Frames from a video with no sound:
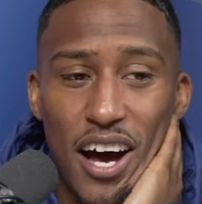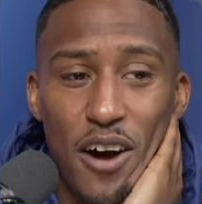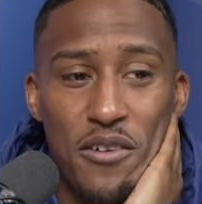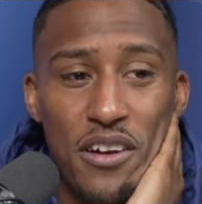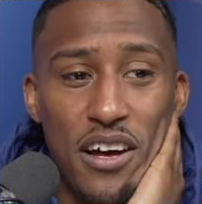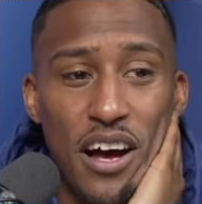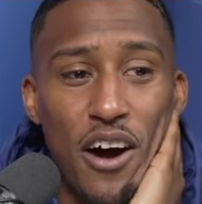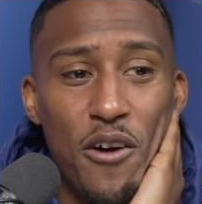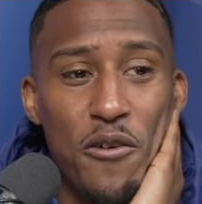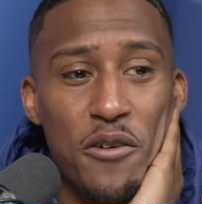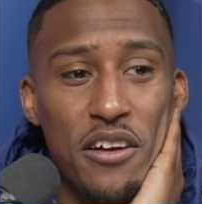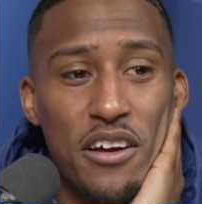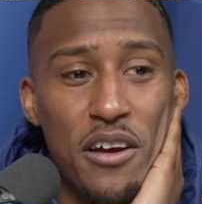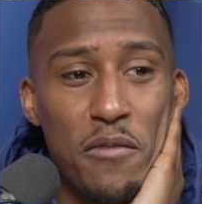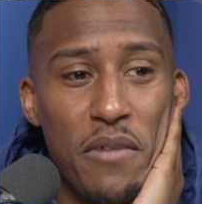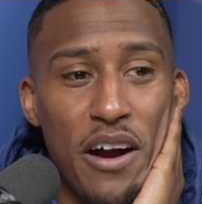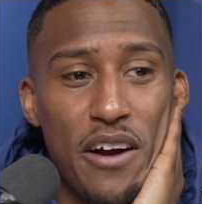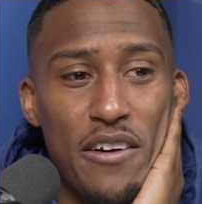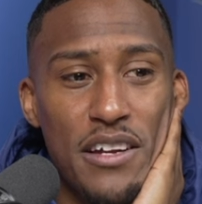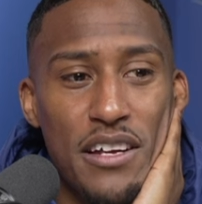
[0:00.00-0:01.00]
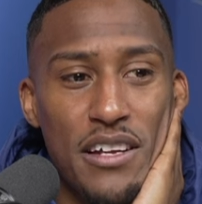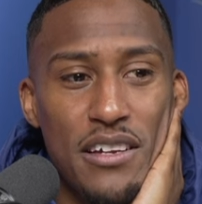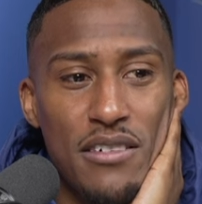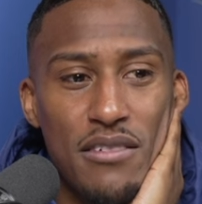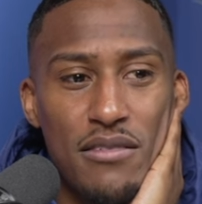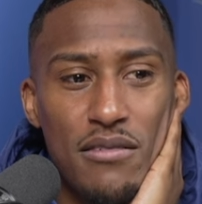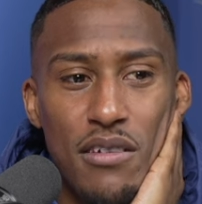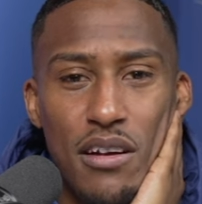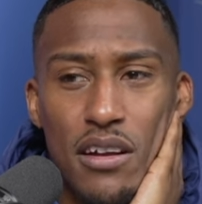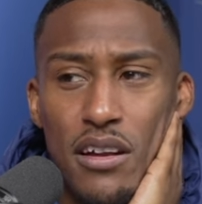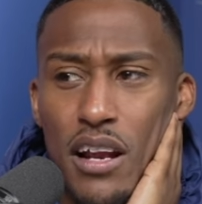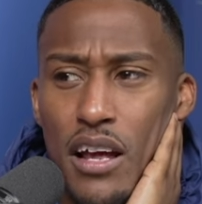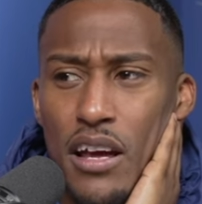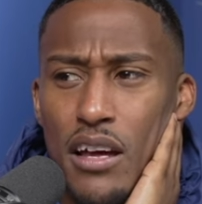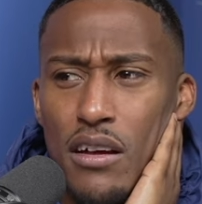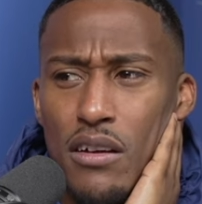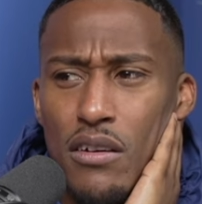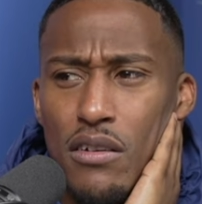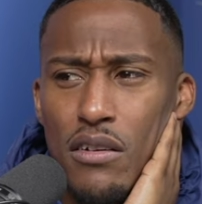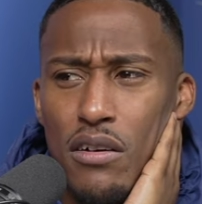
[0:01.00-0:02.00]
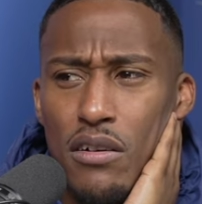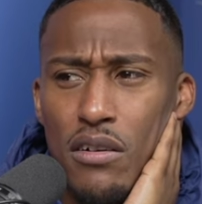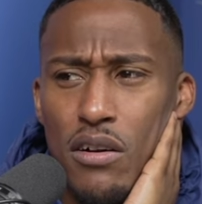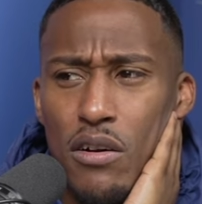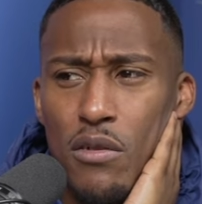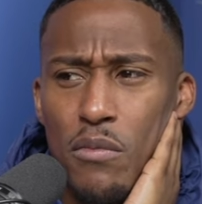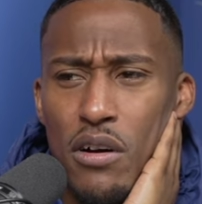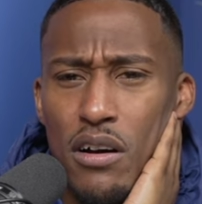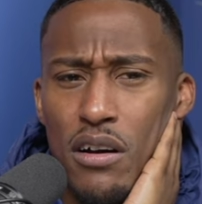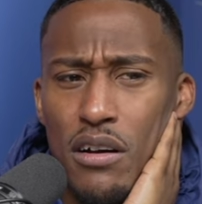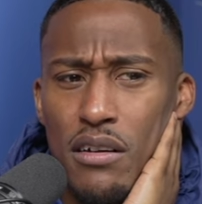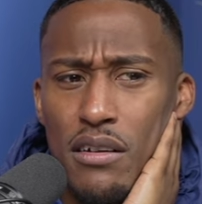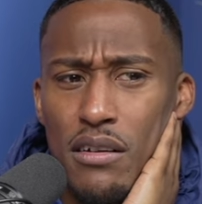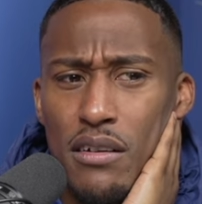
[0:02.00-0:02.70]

Yeah, I want to get married in Lake Como.